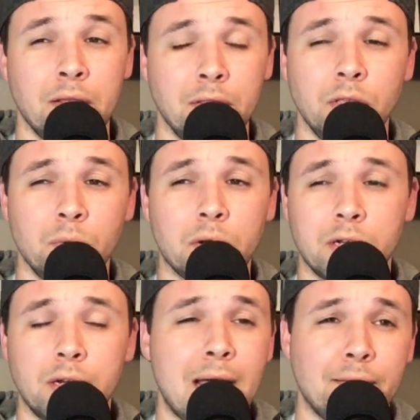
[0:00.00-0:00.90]
York
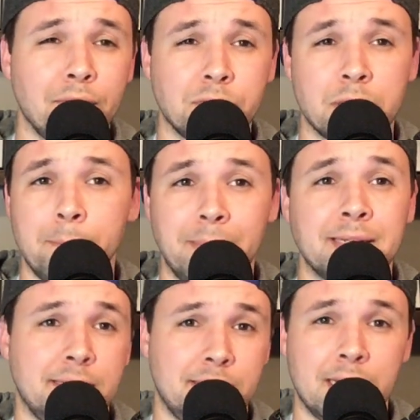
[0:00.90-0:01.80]
could have some
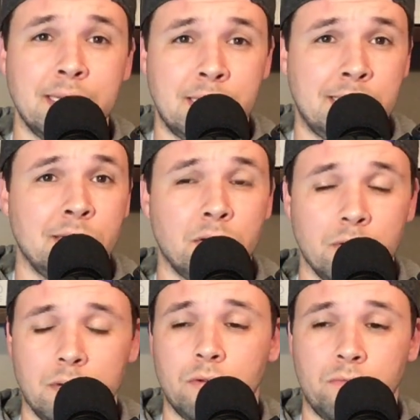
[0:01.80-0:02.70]
misses and
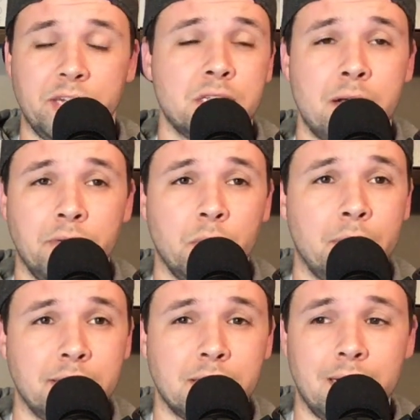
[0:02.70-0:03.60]
still reach 70
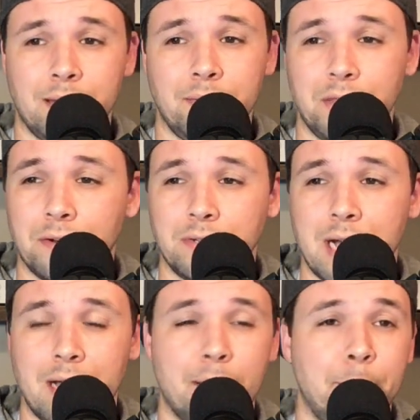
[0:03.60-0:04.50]
wins. They're
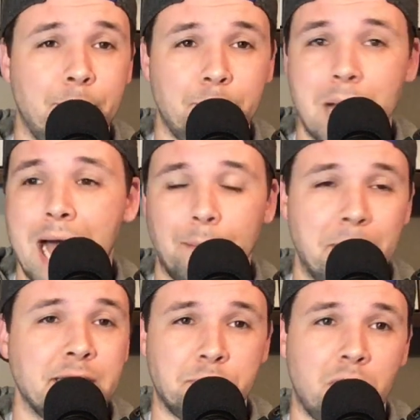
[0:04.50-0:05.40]
not a bad
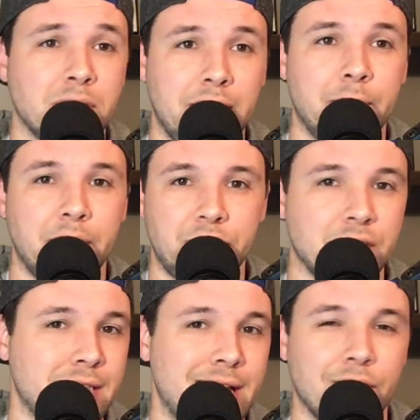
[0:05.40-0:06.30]
baseball team. It's
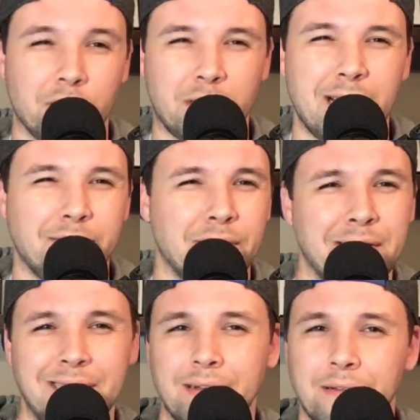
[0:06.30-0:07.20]
just that
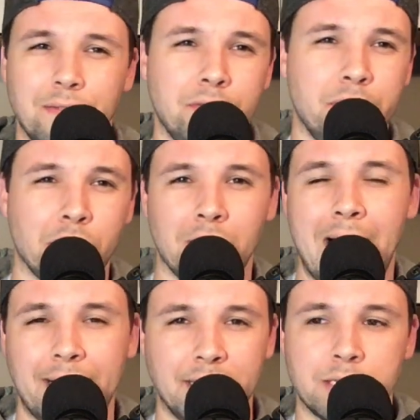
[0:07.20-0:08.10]
they're
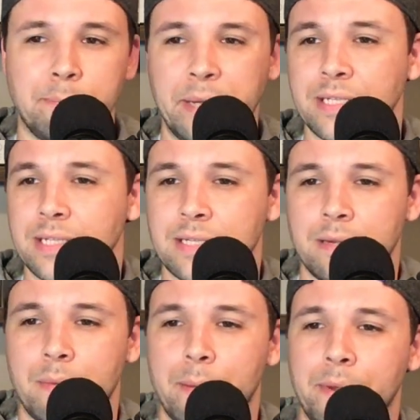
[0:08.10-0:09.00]
lacking some pieces,
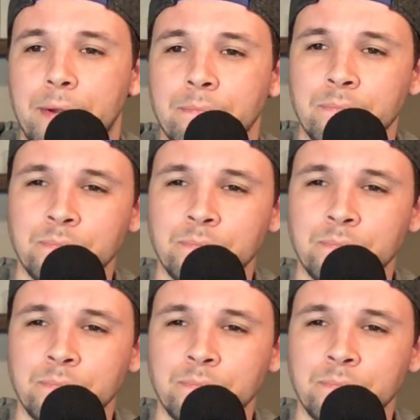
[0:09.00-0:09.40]
in my opinion.